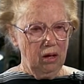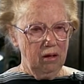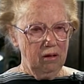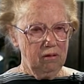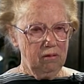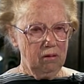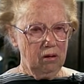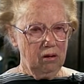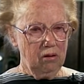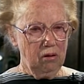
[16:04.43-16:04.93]

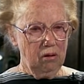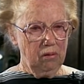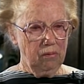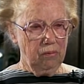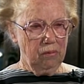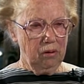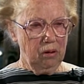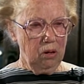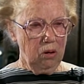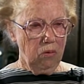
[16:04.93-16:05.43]
said,
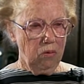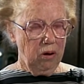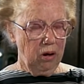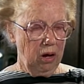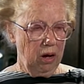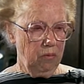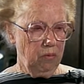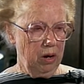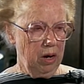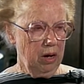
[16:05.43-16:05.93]
you know,
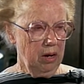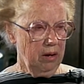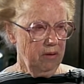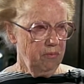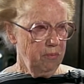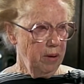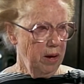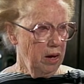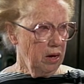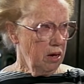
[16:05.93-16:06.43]
when I
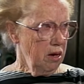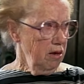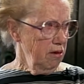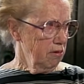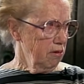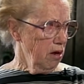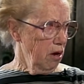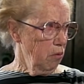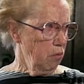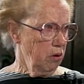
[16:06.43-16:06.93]
live back
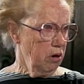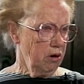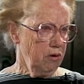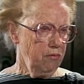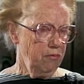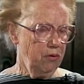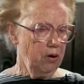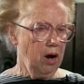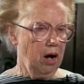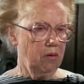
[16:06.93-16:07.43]
east, I work
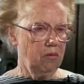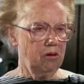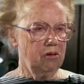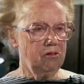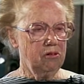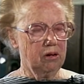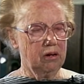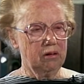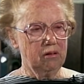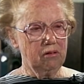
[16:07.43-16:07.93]
for Howard
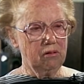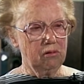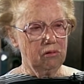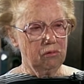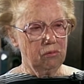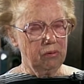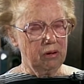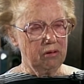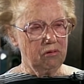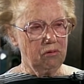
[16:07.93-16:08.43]

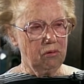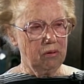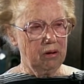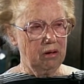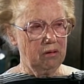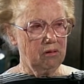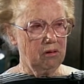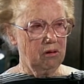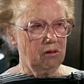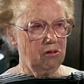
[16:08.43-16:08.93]
Johnson's
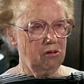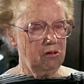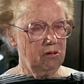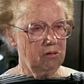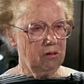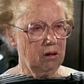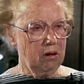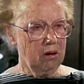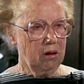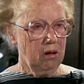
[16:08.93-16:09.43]
restaurants. And she
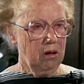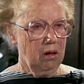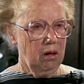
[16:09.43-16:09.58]
said,